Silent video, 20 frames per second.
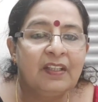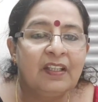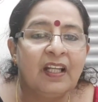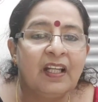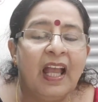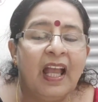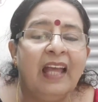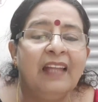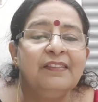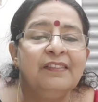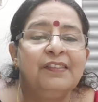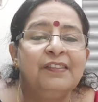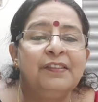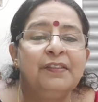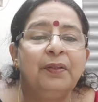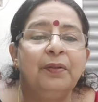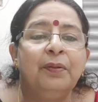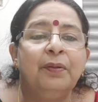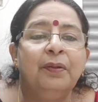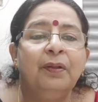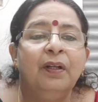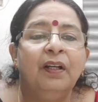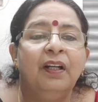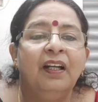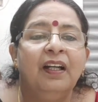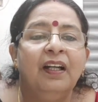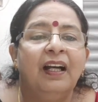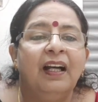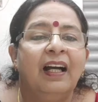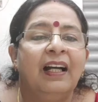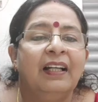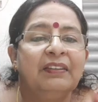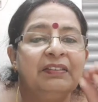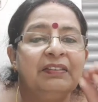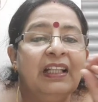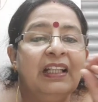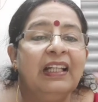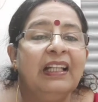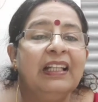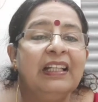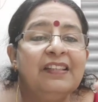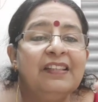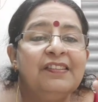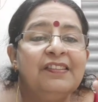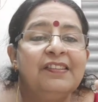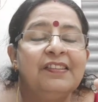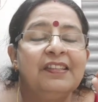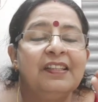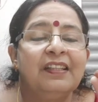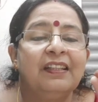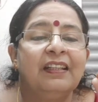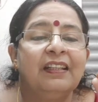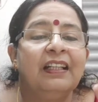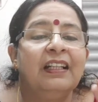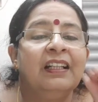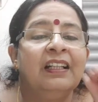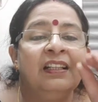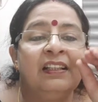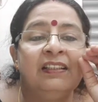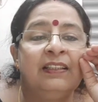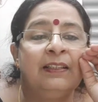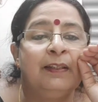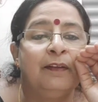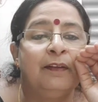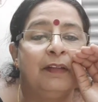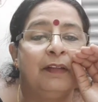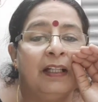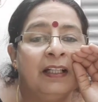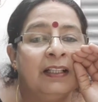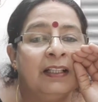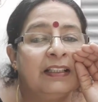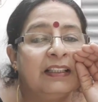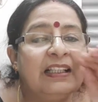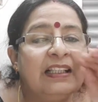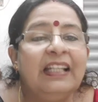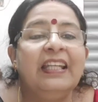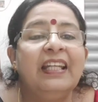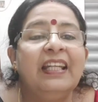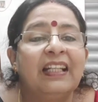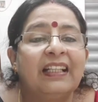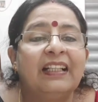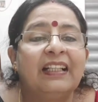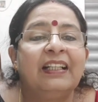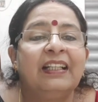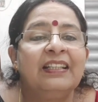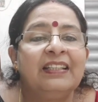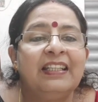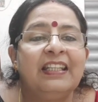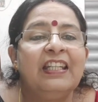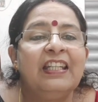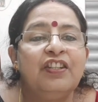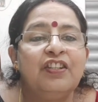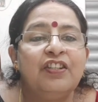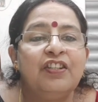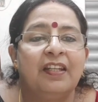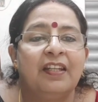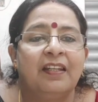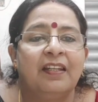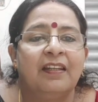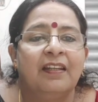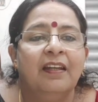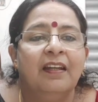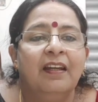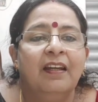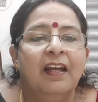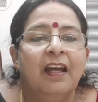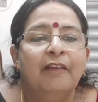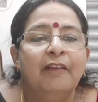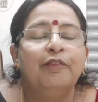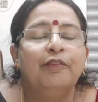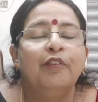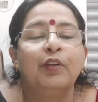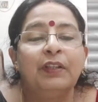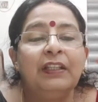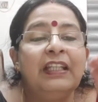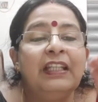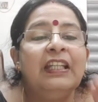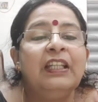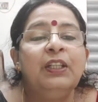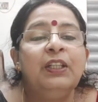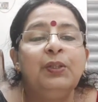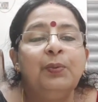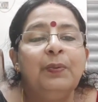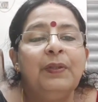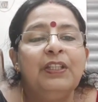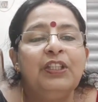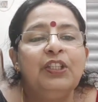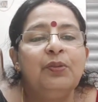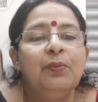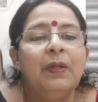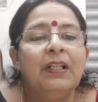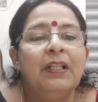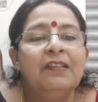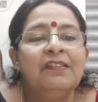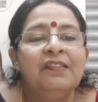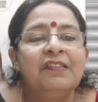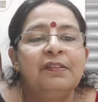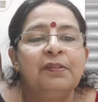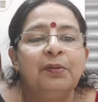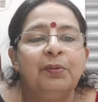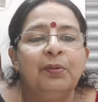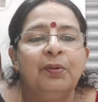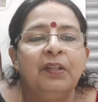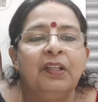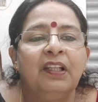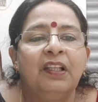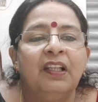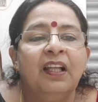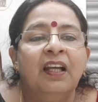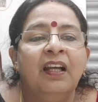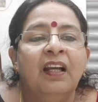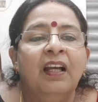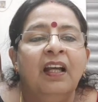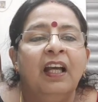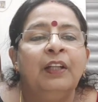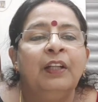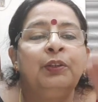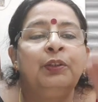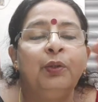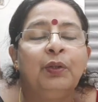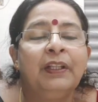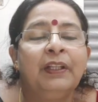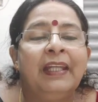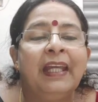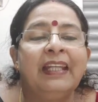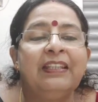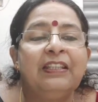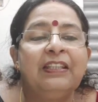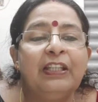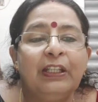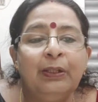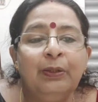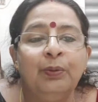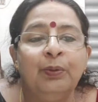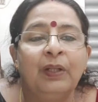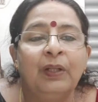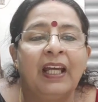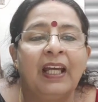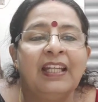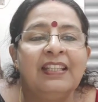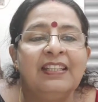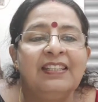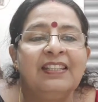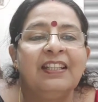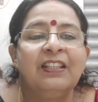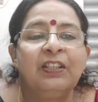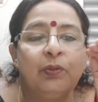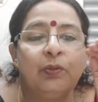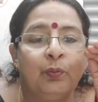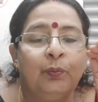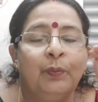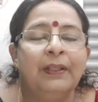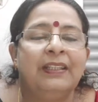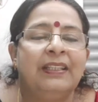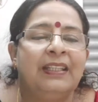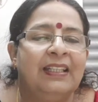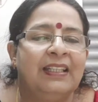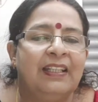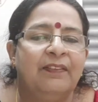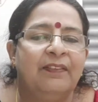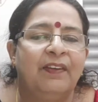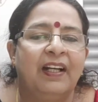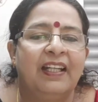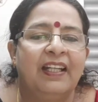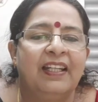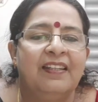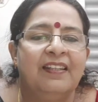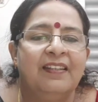And so there is a clear condition for the individual soul to get united with the divine.